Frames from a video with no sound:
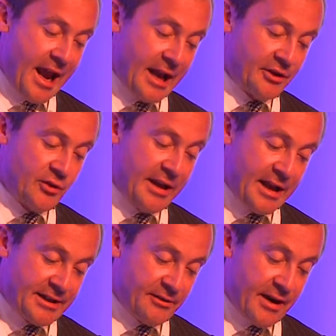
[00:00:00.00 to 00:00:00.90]
and
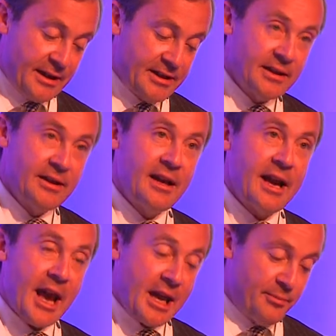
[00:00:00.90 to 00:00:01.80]
reiterate
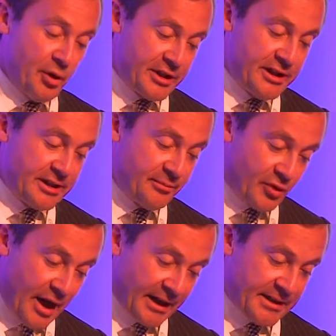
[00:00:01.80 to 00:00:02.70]
and put into
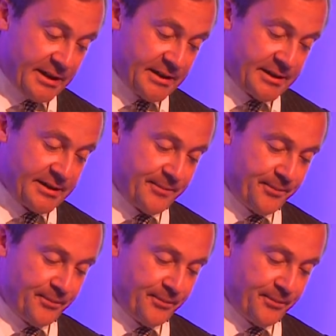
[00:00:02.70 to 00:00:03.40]
practice.